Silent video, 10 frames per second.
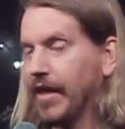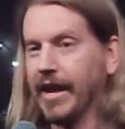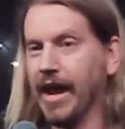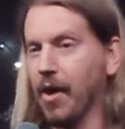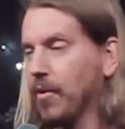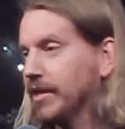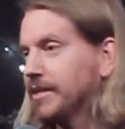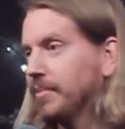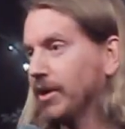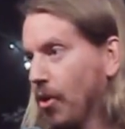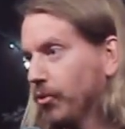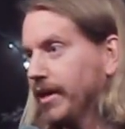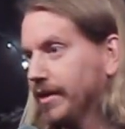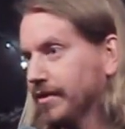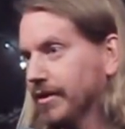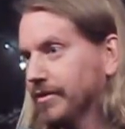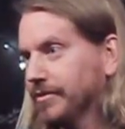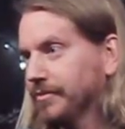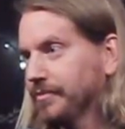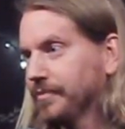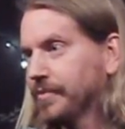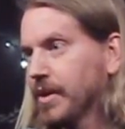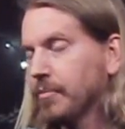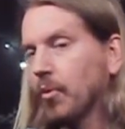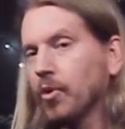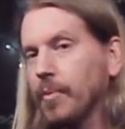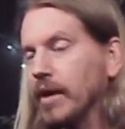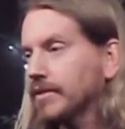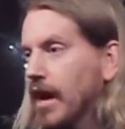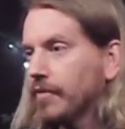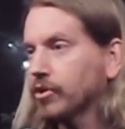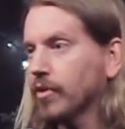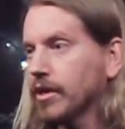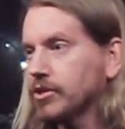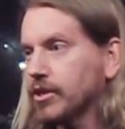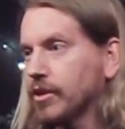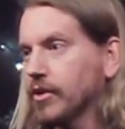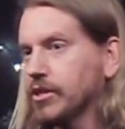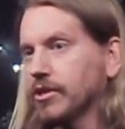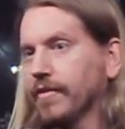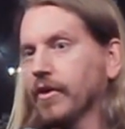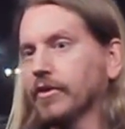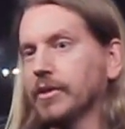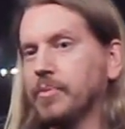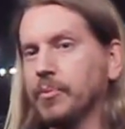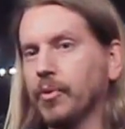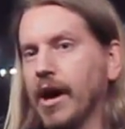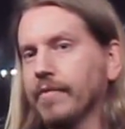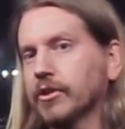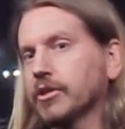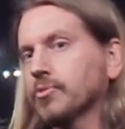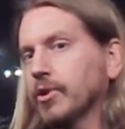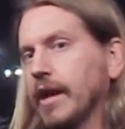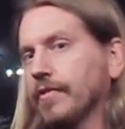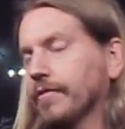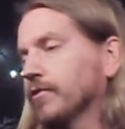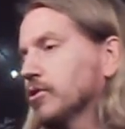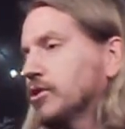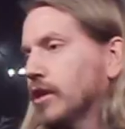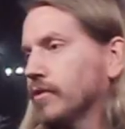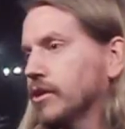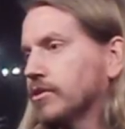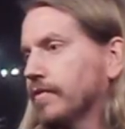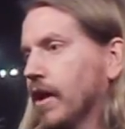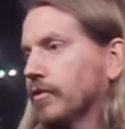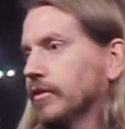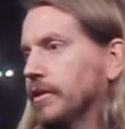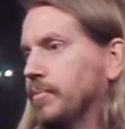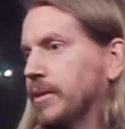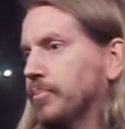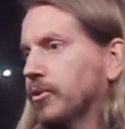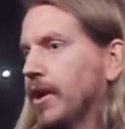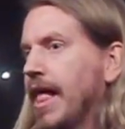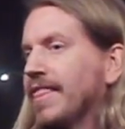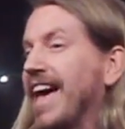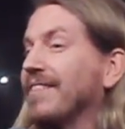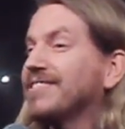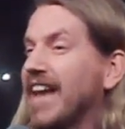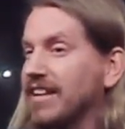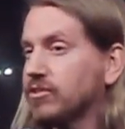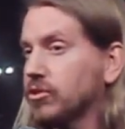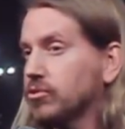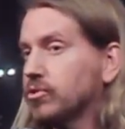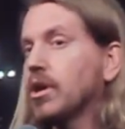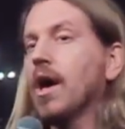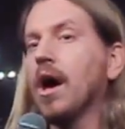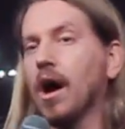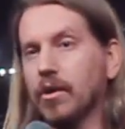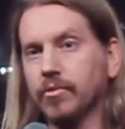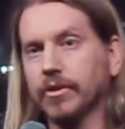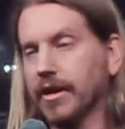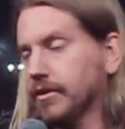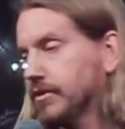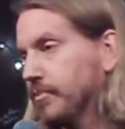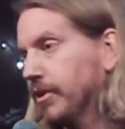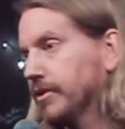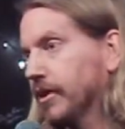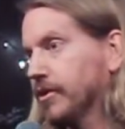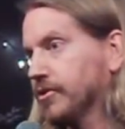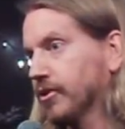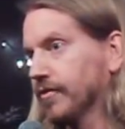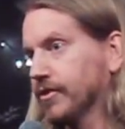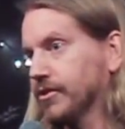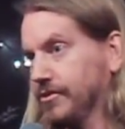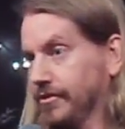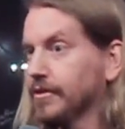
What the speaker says: can't wait to be old either. But we're about to have the greatest generation of elderly people ever because we're going to have the first generation of elderly people that have tattoos unrelated to military service.